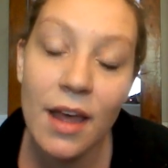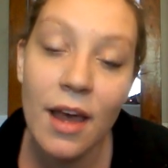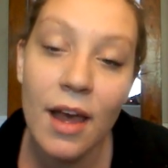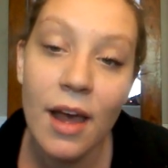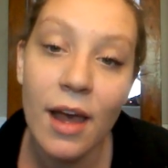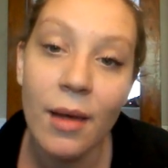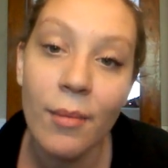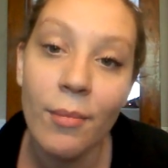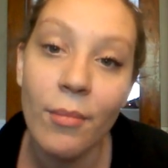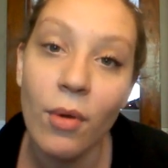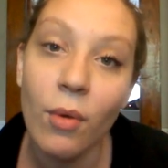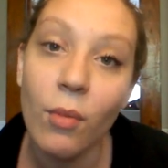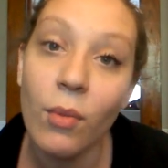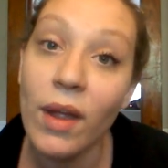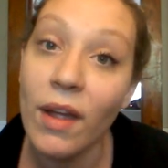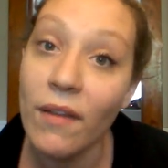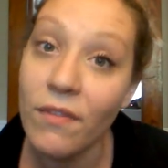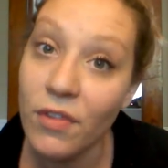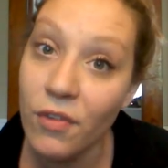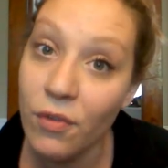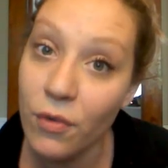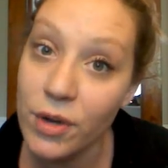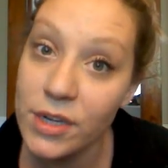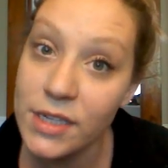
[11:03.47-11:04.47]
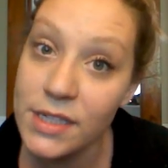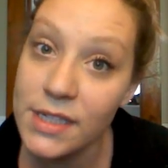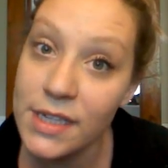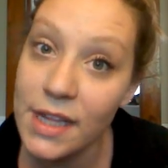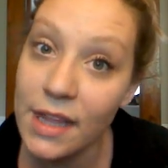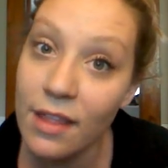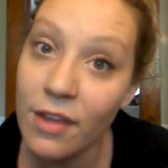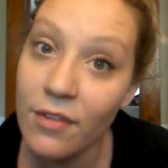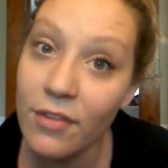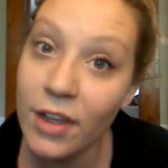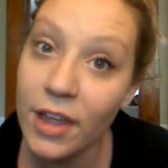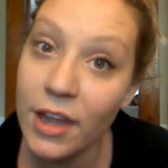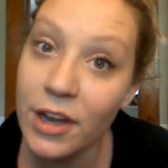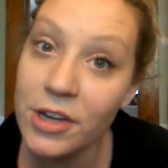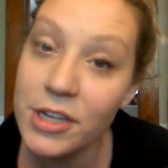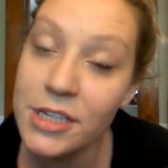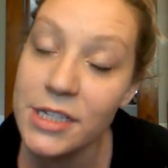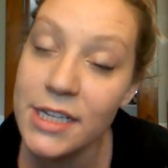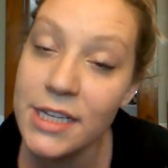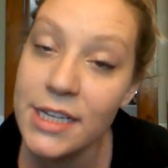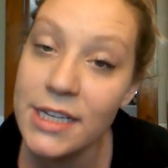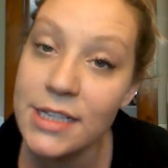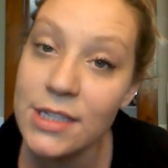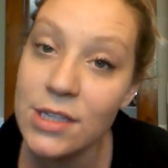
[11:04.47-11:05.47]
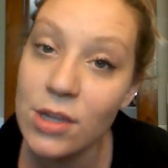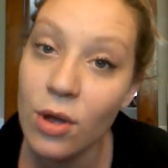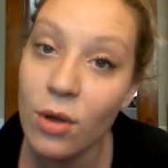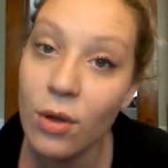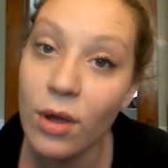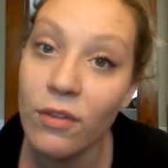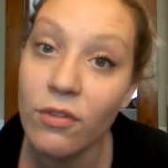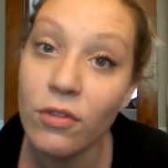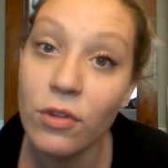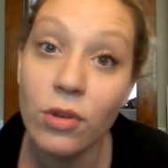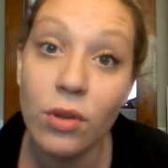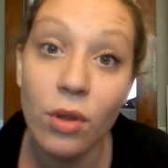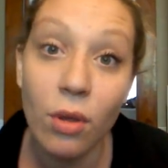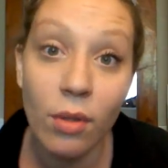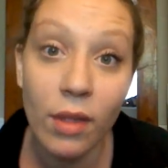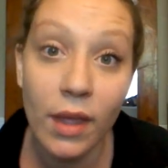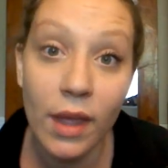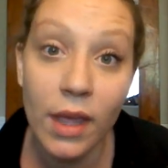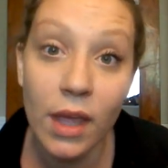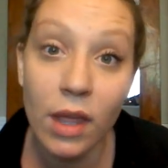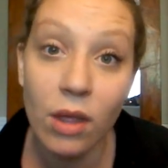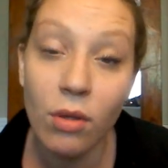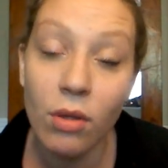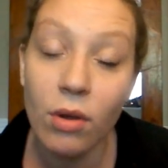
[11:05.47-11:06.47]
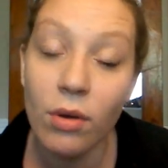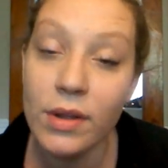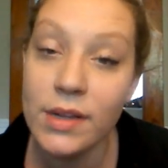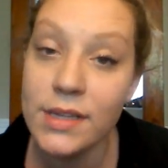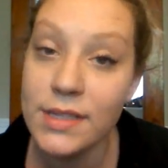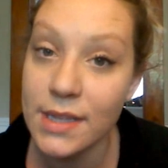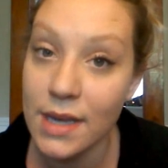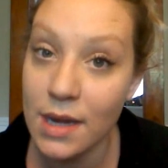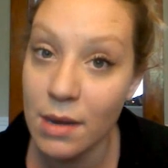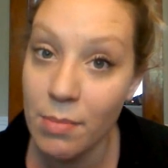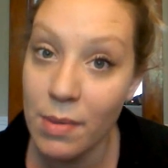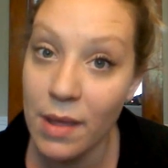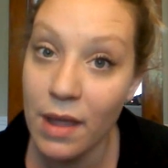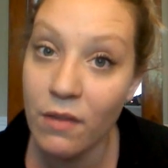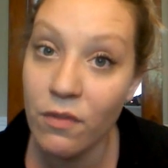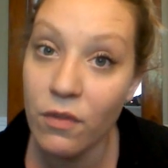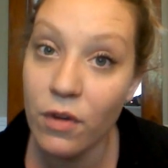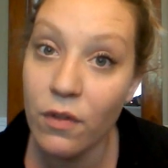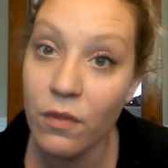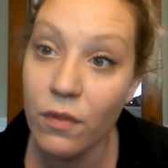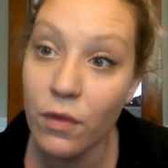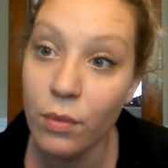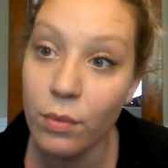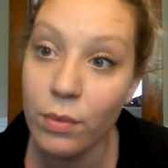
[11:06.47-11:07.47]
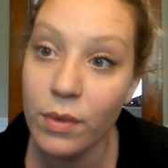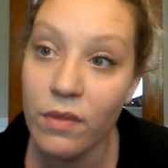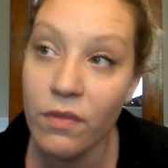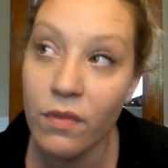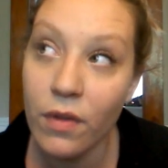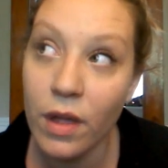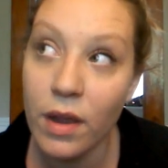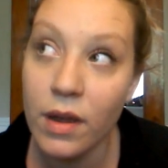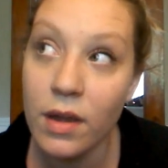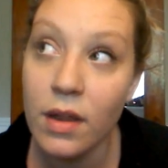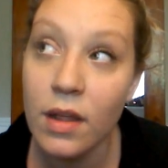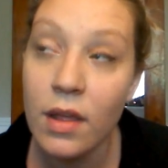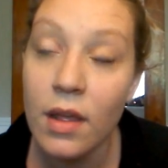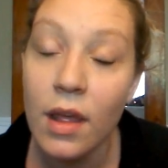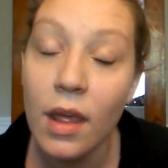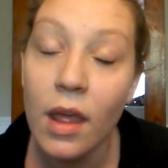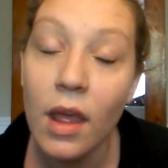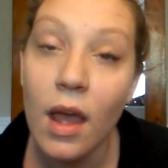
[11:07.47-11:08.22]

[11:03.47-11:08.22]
We have the 14-day love it guarantee, so if you don't like it, you can always send it back for a full refund.